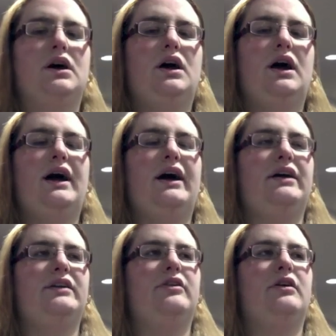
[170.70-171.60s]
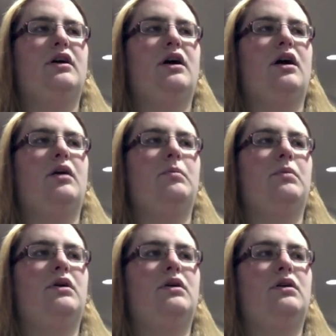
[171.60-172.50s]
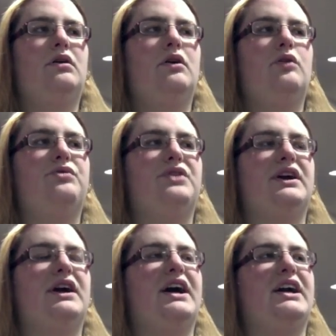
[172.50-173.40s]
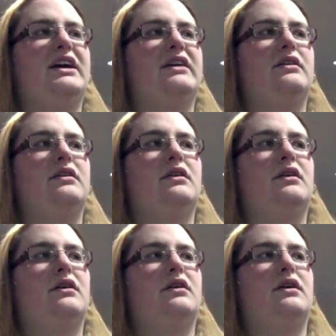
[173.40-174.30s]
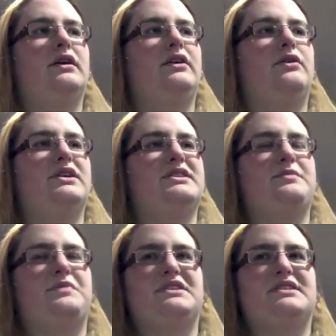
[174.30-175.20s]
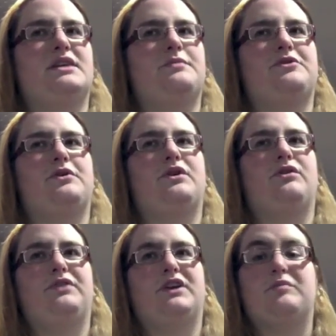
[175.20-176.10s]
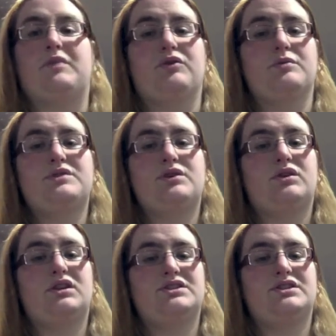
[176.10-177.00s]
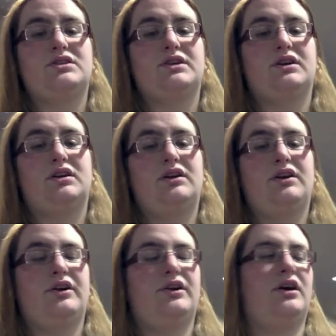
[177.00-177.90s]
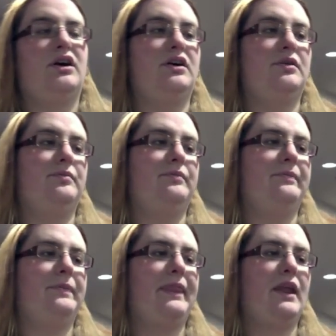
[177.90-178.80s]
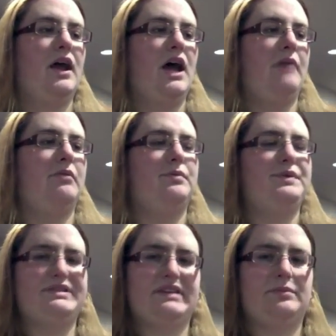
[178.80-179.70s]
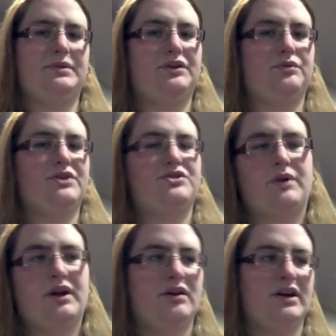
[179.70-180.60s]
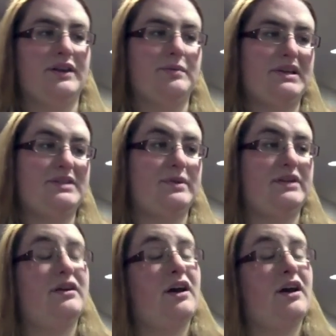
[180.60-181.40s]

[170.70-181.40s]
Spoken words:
And hopefully I can, get some things set up so I don't feel like my room's so clustered and cluttered. I'm hoping to set up a little retro area in the basement,